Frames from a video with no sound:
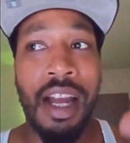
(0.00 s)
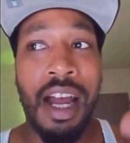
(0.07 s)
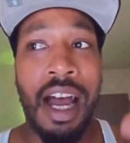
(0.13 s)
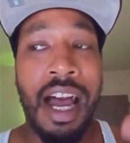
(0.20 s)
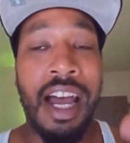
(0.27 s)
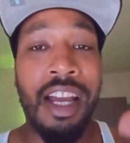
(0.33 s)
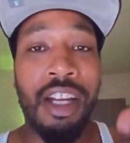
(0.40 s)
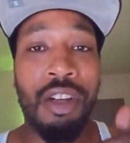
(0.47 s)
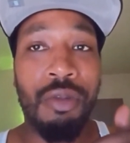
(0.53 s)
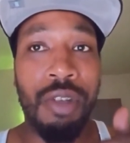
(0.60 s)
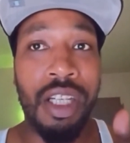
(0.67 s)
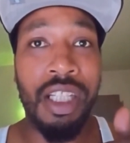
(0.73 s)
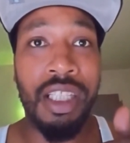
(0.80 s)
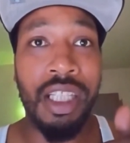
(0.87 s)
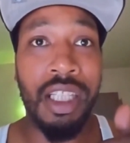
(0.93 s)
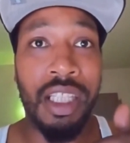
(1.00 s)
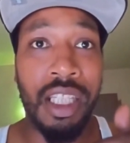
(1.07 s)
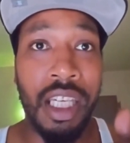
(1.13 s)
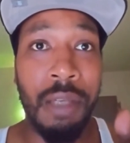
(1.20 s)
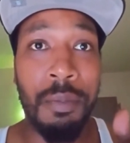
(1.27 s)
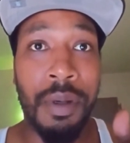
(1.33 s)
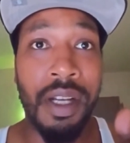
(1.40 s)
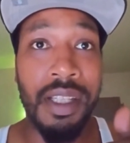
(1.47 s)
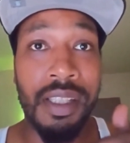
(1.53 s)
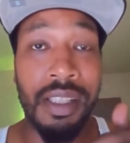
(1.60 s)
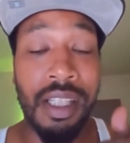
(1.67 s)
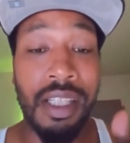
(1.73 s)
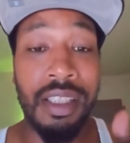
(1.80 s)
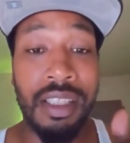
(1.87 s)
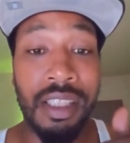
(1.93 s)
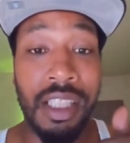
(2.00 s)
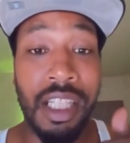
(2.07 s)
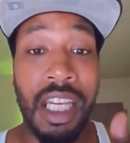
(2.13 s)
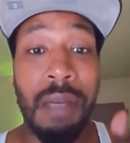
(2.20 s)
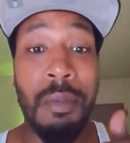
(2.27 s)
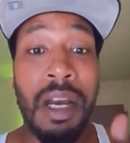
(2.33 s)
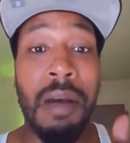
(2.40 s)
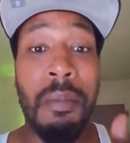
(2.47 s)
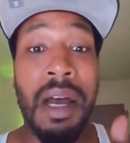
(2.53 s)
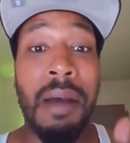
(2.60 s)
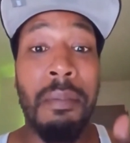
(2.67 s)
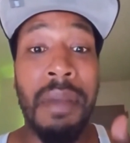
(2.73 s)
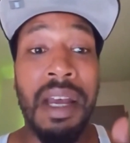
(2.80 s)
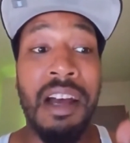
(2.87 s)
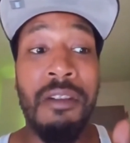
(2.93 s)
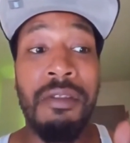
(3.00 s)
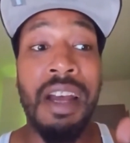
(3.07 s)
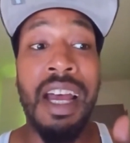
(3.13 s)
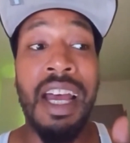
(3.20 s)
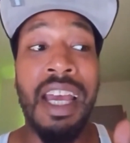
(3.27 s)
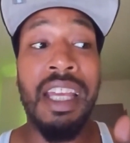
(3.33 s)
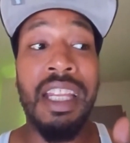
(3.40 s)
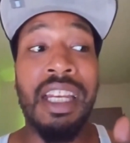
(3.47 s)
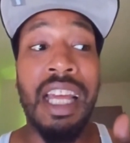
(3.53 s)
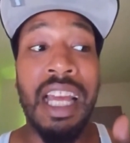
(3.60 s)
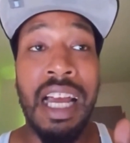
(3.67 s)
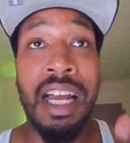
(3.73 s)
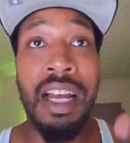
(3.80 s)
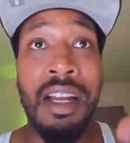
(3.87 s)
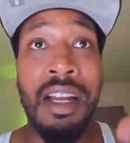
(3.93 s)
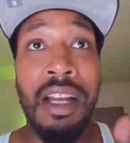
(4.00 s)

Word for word: I agreed to keep her son's name out my mouth. I ain't lie.